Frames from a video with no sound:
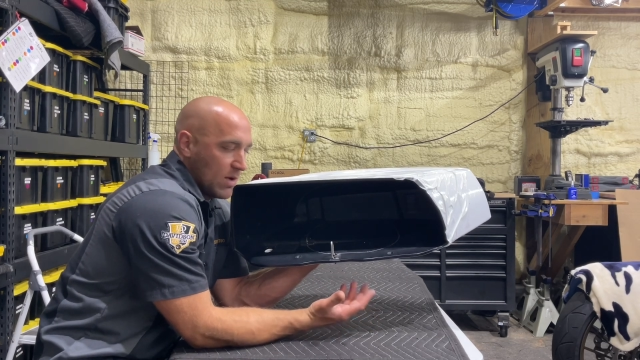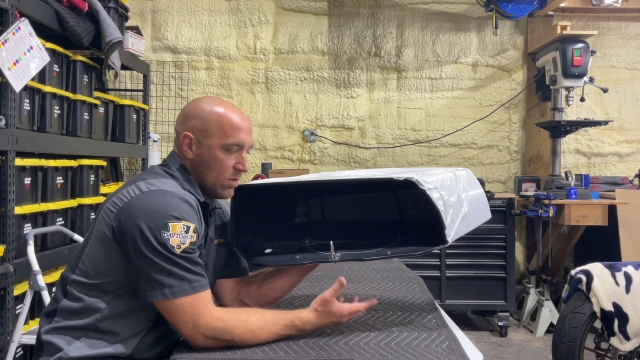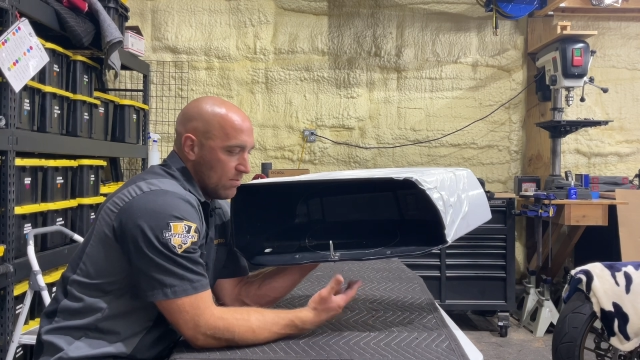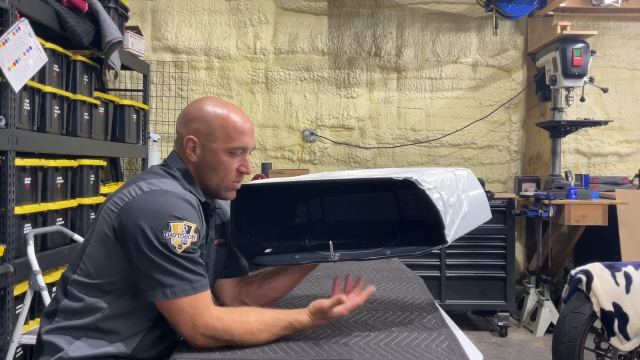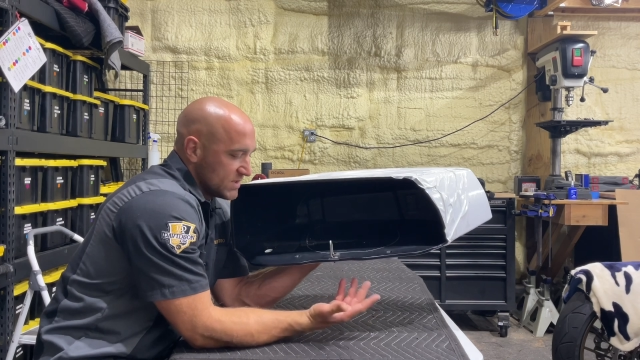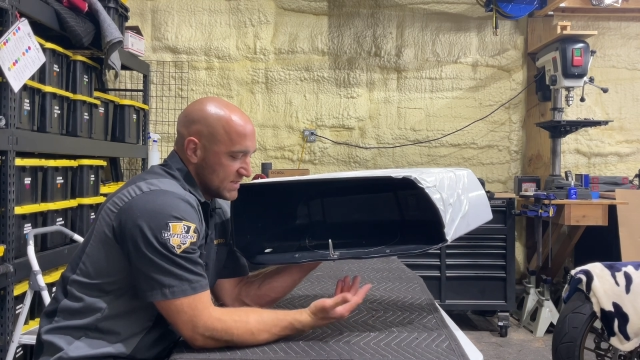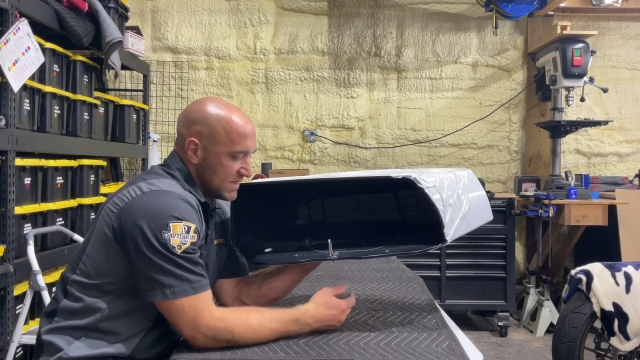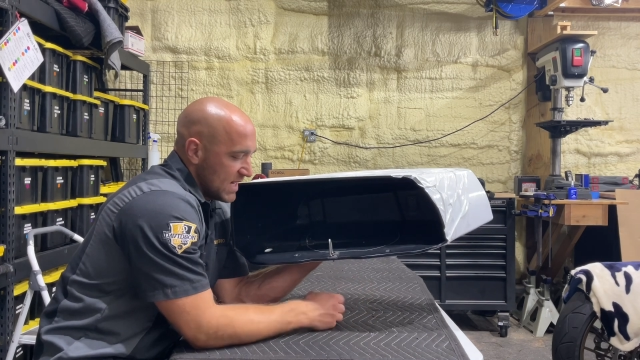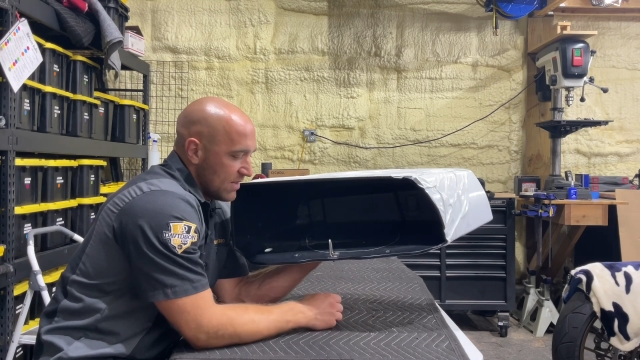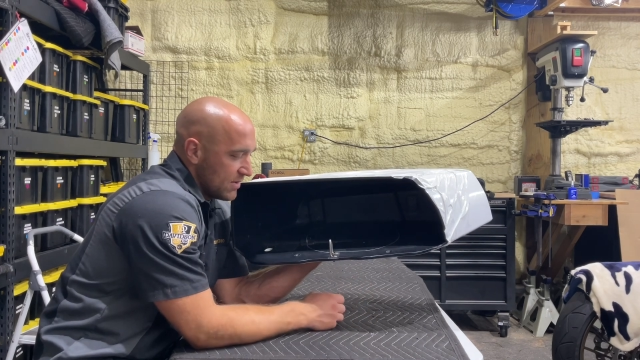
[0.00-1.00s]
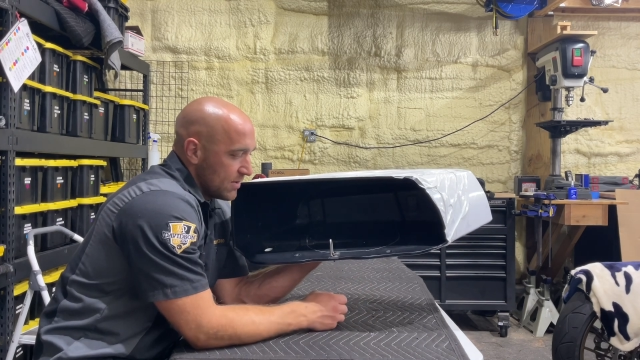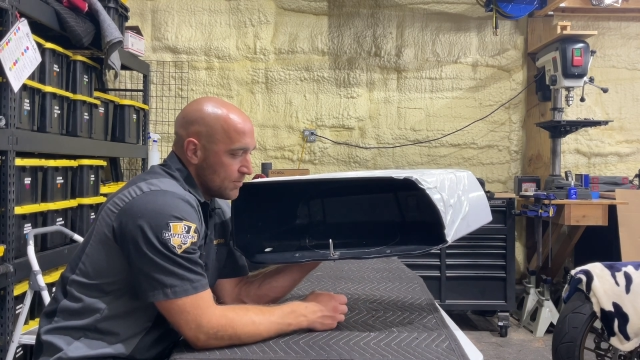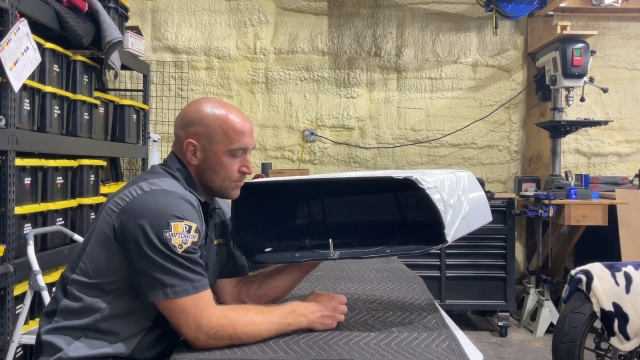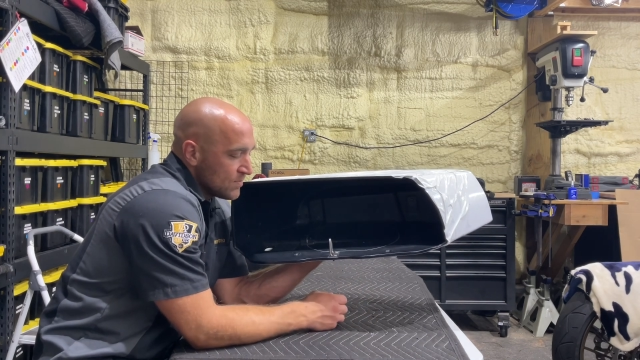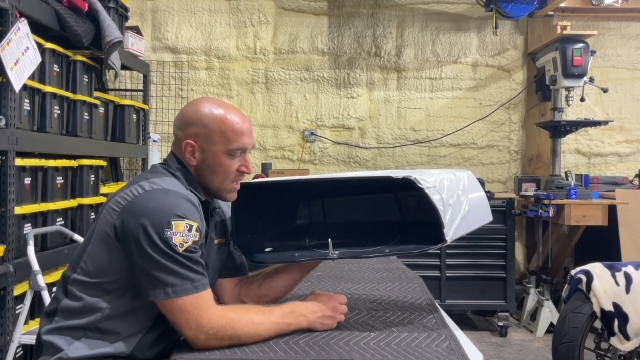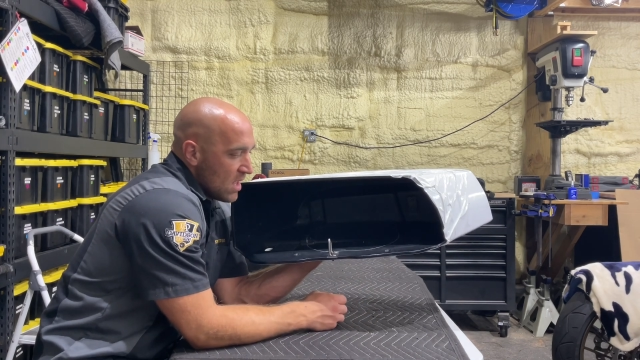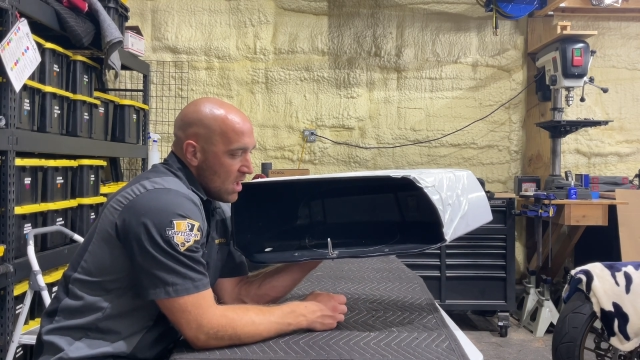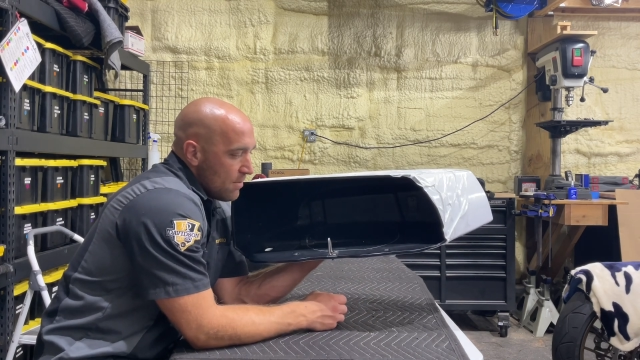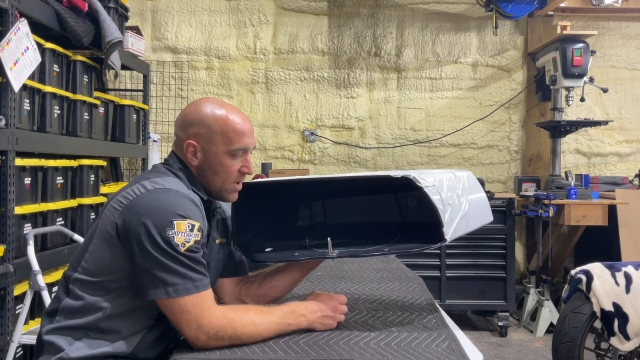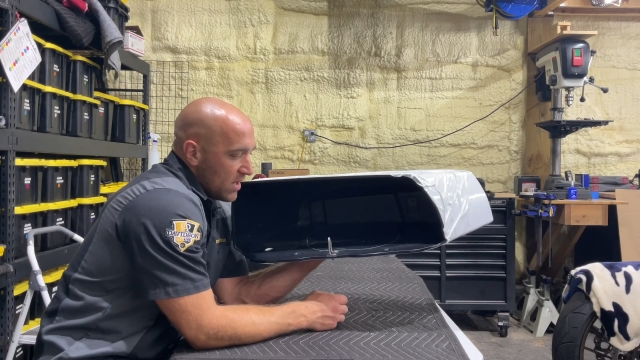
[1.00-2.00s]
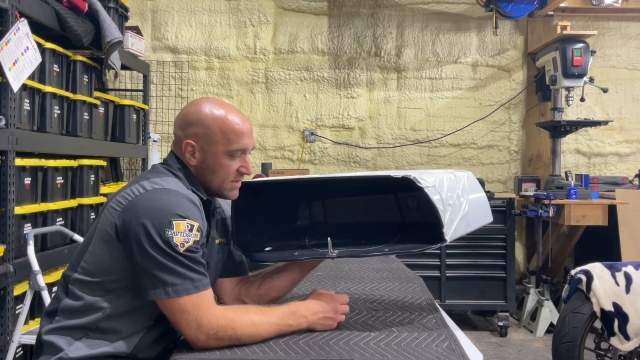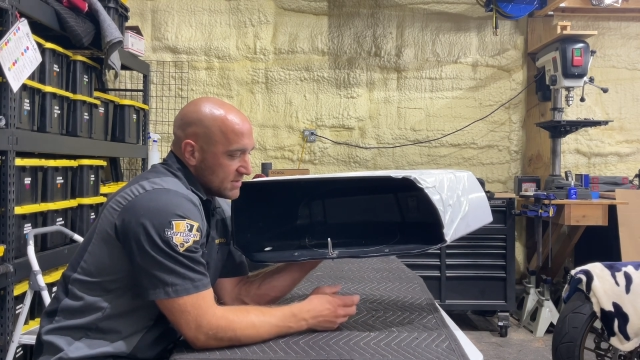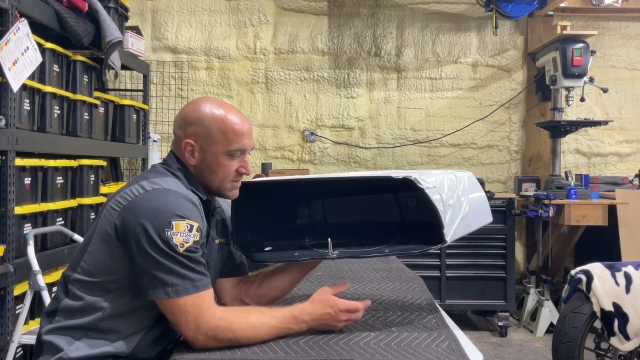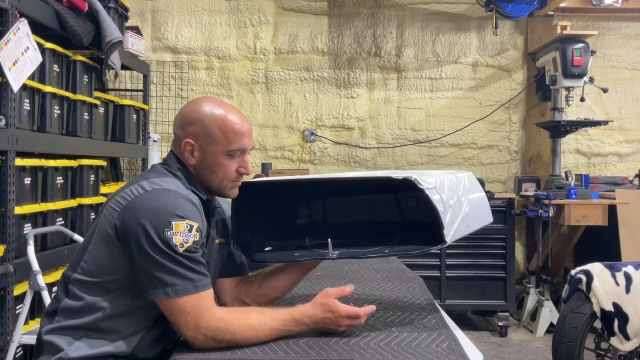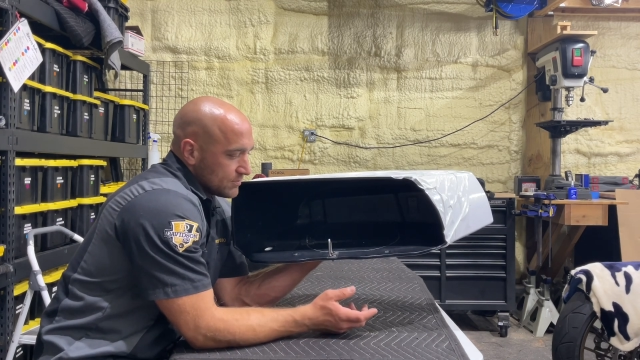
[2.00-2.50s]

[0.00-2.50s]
we bolt it together. But